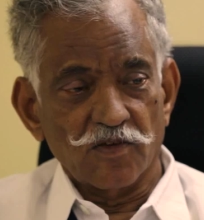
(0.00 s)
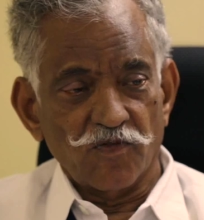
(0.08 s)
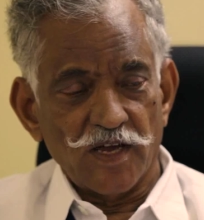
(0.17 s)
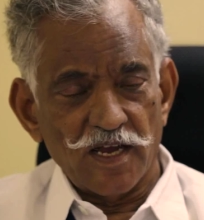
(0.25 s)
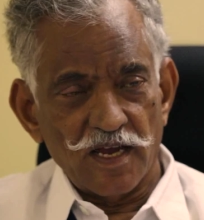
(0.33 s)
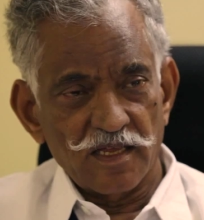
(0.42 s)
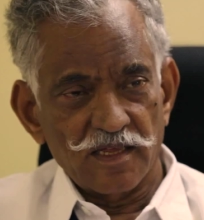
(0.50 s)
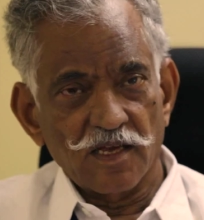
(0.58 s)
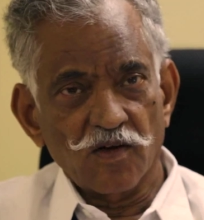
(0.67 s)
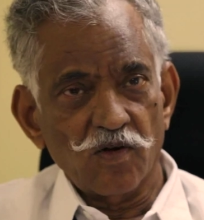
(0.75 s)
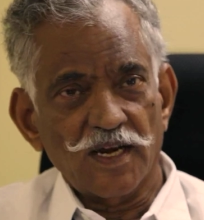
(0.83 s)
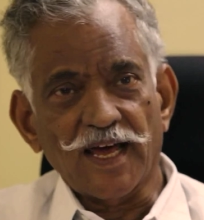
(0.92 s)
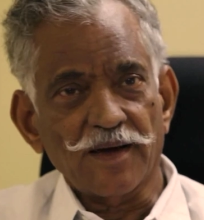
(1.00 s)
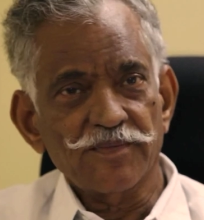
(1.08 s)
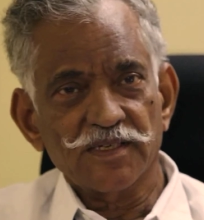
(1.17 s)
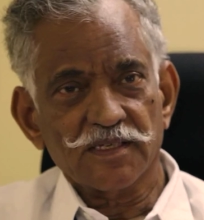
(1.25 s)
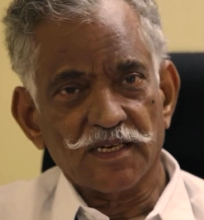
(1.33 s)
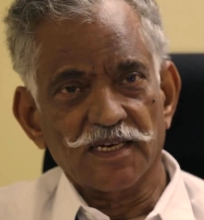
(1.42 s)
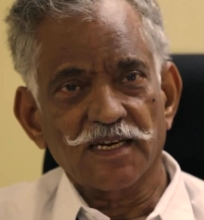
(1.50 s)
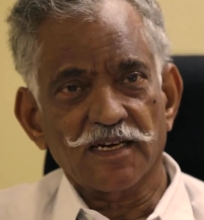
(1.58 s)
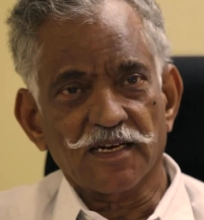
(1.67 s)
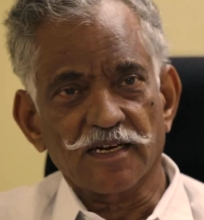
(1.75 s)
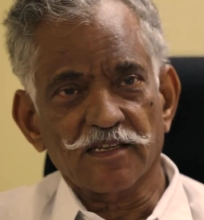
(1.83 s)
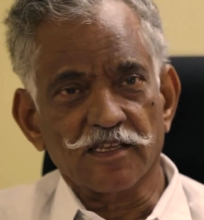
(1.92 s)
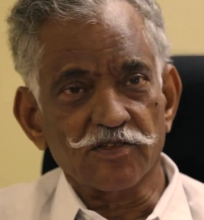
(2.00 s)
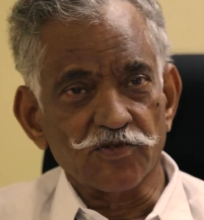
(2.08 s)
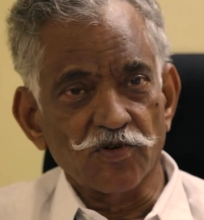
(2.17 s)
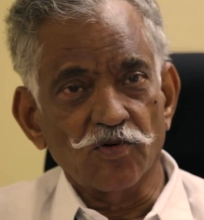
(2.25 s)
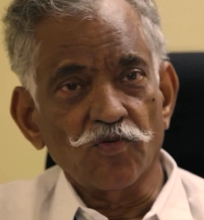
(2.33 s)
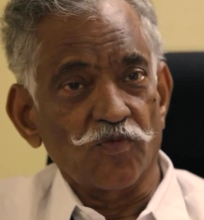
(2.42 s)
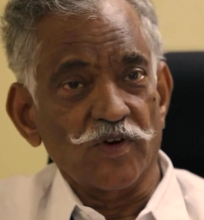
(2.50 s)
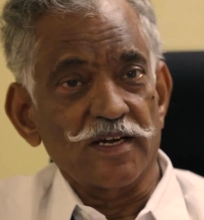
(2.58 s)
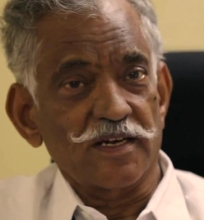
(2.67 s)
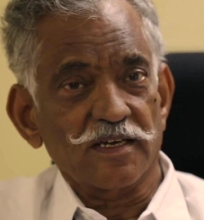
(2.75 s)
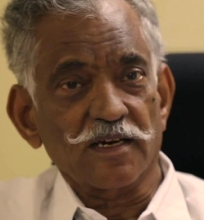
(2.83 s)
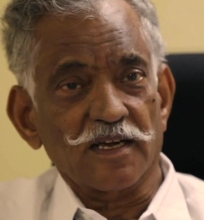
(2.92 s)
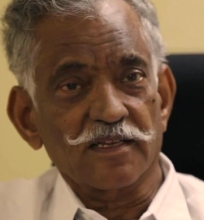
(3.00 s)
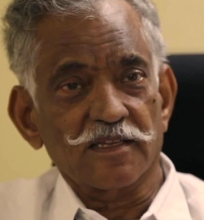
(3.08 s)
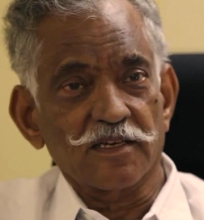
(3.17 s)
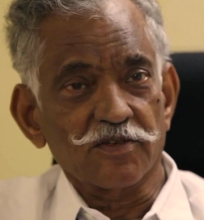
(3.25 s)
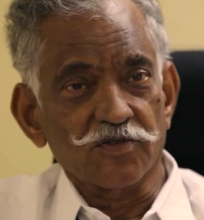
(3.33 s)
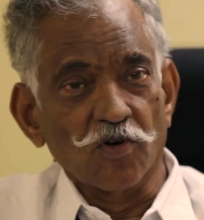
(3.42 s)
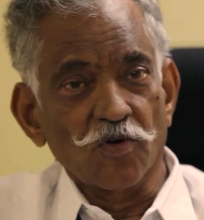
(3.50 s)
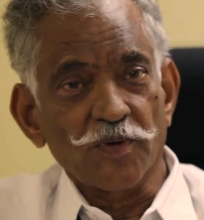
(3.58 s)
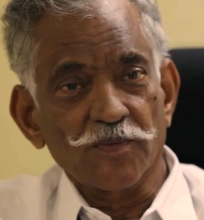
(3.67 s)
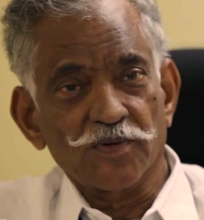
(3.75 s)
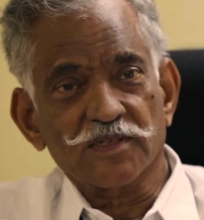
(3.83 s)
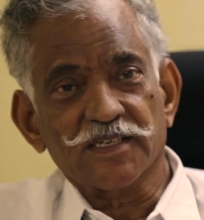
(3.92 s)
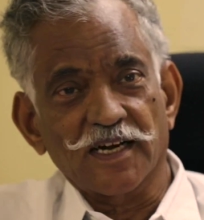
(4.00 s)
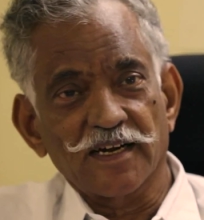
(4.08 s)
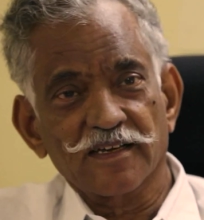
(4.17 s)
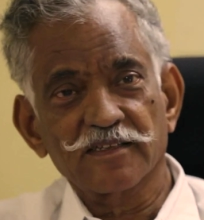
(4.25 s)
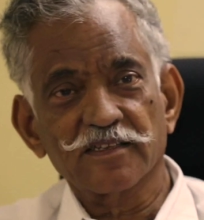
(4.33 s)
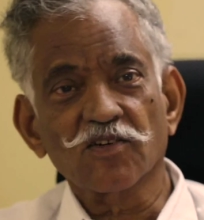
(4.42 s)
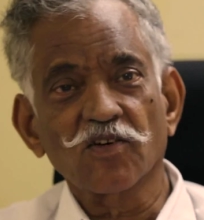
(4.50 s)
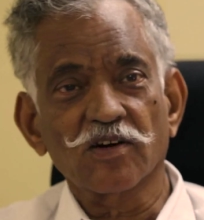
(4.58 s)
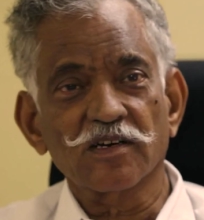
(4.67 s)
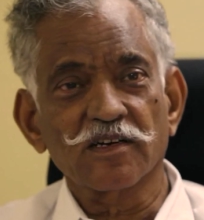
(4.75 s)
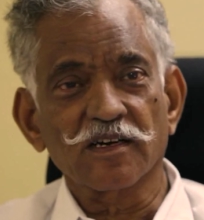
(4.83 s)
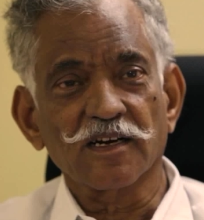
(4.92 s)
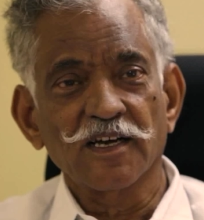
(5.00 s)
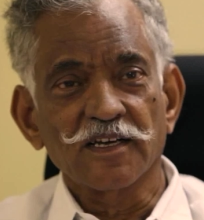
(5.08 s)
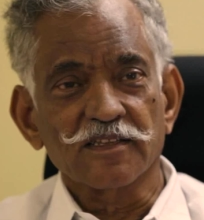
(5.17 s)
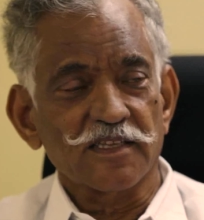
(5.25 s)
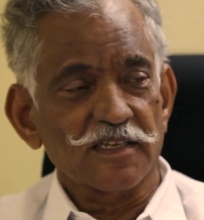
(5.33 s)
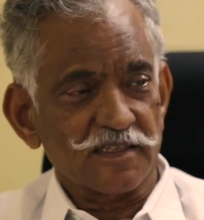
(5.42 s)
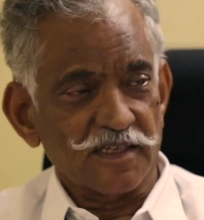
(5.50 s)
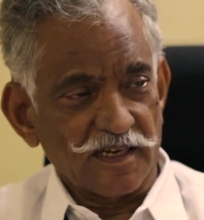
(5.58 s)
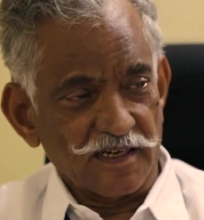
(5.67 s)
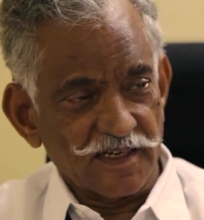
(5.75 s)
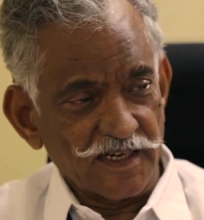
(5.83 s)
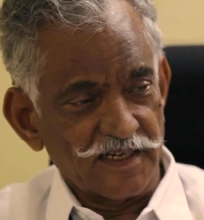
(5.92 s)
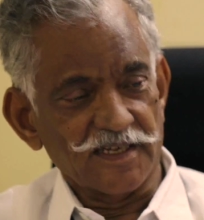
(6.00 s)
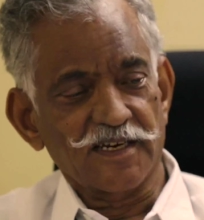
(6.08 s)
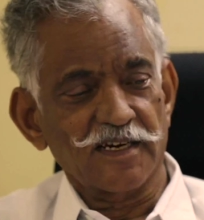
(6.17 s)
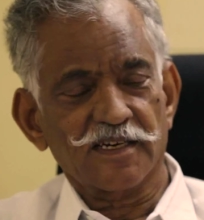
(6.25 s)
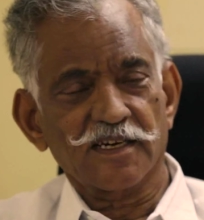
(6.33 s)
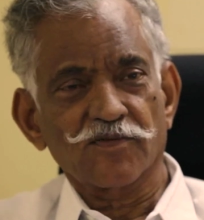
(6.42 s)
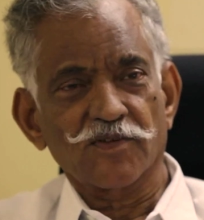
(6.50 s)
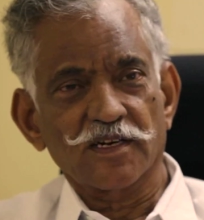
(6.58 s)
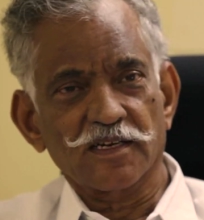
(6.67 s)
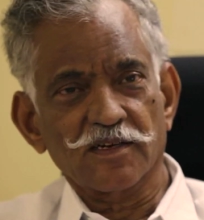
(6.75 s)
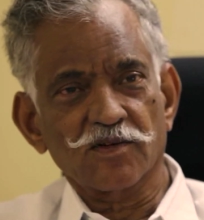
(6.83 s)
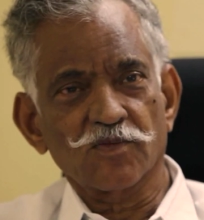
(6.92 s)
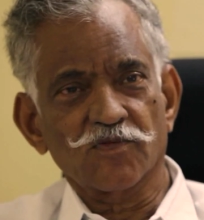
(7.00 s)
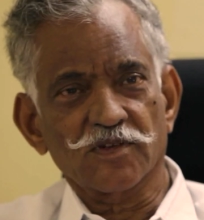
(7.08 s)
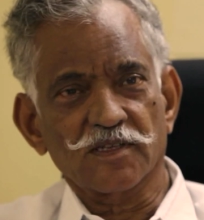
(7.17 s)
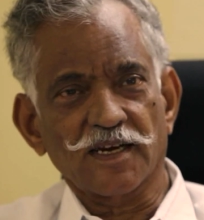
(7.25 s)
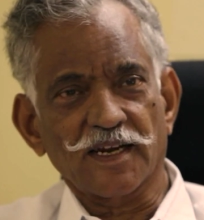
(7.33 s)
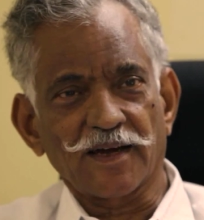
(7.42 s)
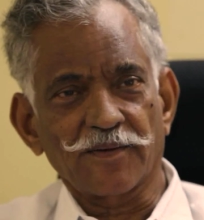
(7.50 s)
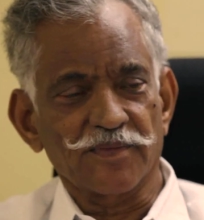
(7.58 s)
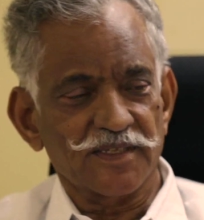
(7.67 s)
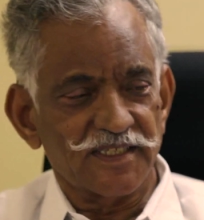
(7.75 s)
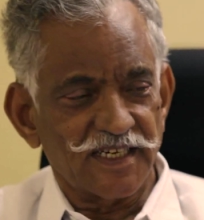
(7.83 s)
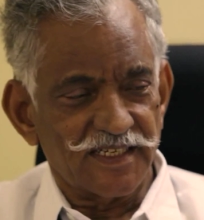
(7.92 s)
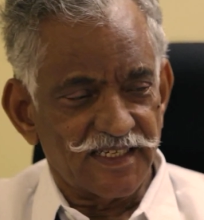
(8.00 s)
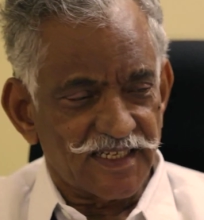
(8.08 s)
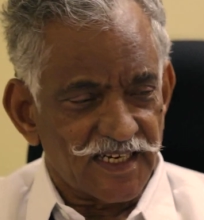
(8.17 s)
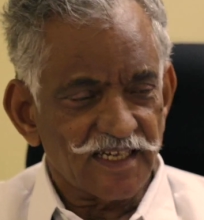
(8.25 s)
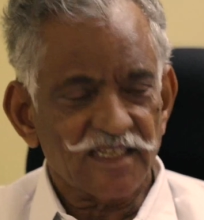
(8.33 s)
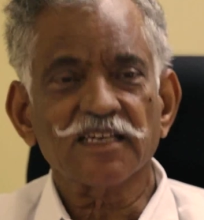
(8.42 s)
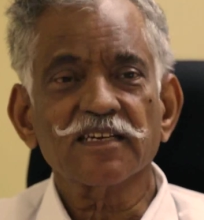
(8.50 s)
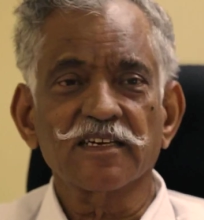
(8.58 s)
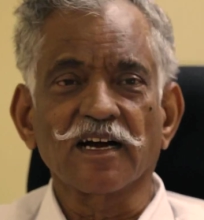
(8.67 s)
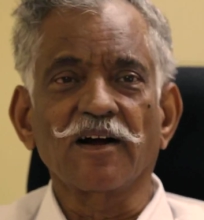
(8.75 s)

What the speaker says: way the whole lab is created, there is no waiting line, there is no people standing in the corridor, there is a dedicated waiting room for the lab, dedicated